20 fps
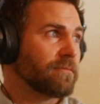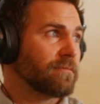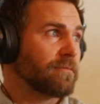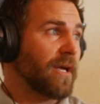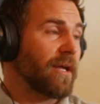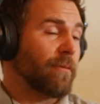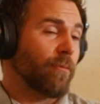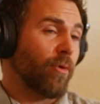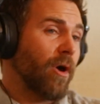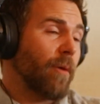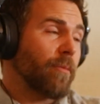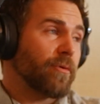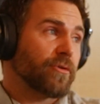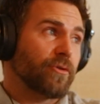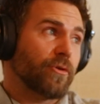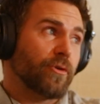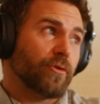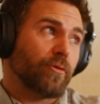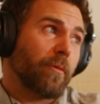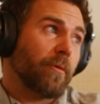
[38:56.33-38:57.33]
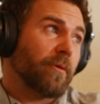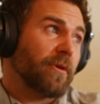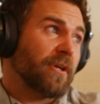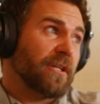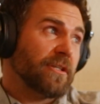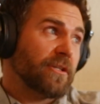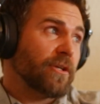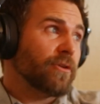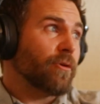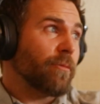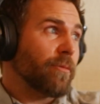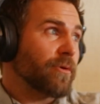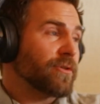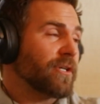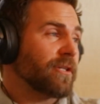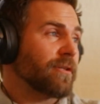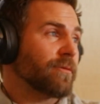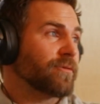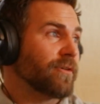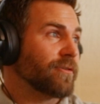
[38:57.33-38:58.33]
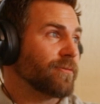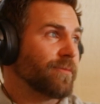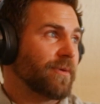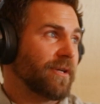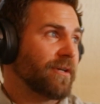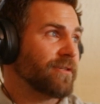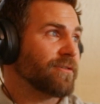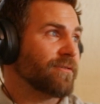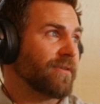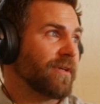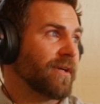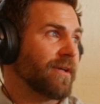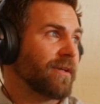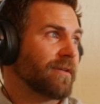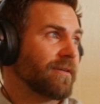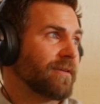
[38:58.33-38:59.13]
And more opportunities will continue to present themselves because of that,